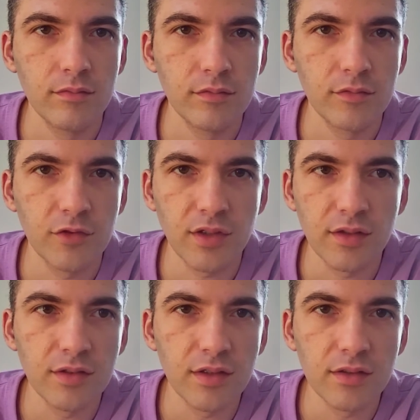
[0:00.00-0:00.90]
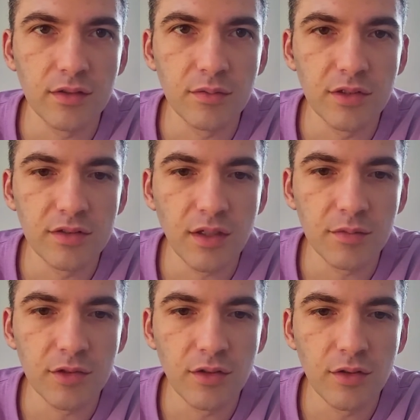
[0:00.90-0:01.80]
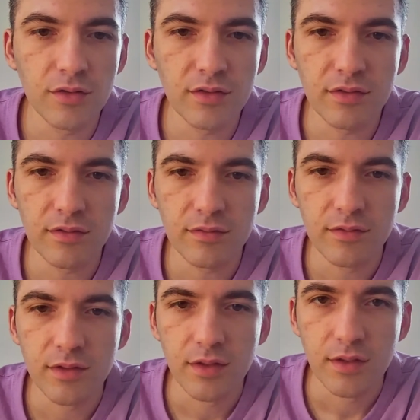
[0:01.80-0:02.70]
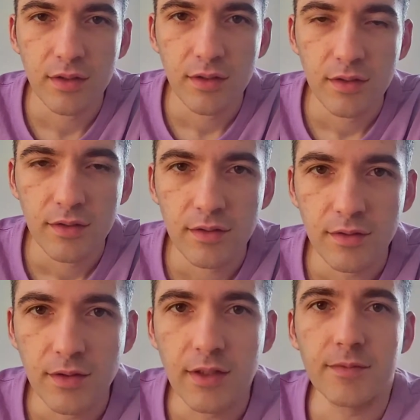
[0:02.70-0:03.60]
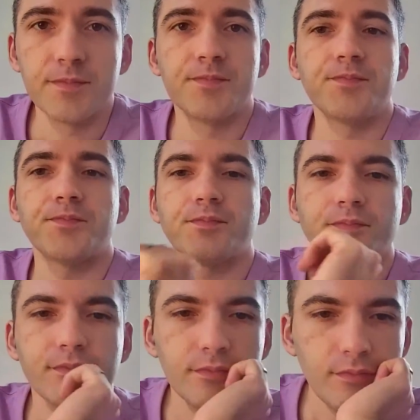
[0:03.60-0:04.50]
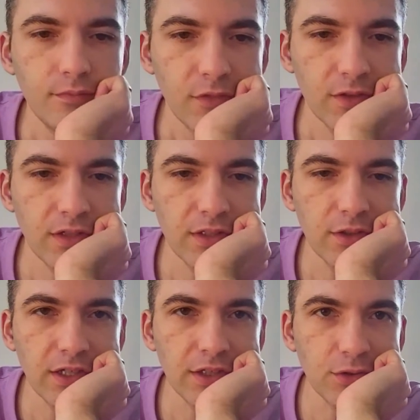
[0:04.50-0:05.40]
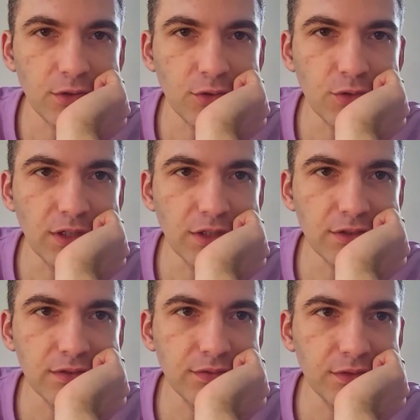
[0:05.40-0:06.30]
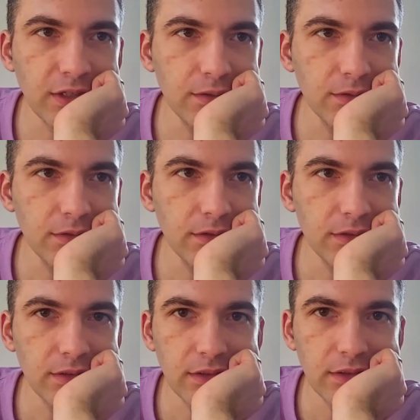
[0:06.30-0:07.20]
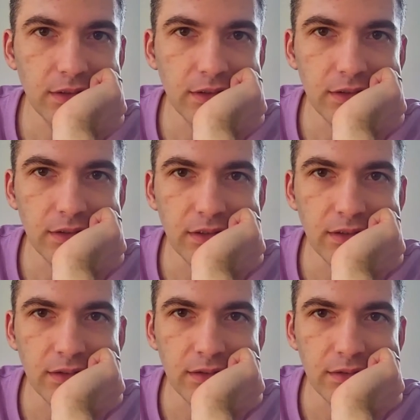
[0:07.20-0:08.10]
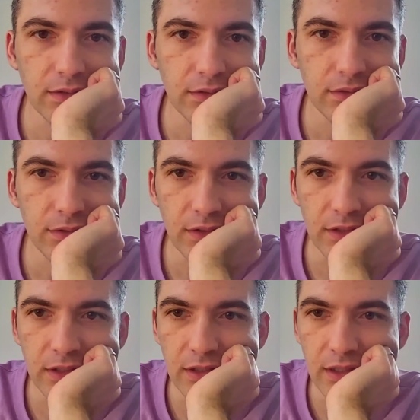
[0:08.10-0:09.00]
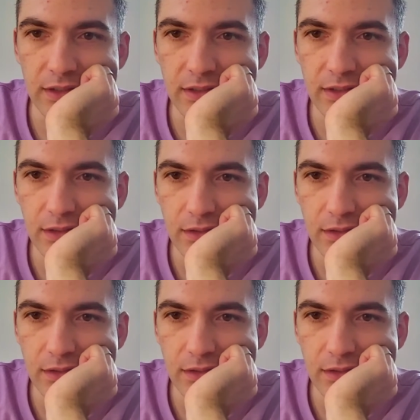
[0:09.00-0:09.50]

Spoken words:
Okay, that'll take a little bit of time to load. All right, I'll take a look at your questions for now, and then so I get an idea.